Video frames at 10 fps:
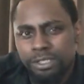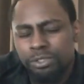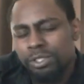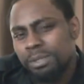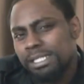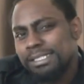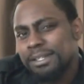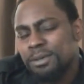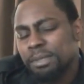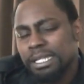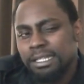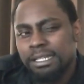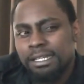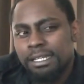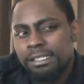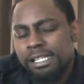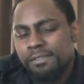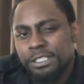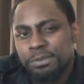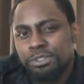So you mean to tell me that
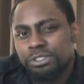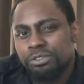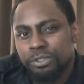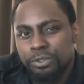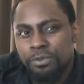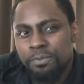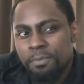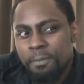if this was true,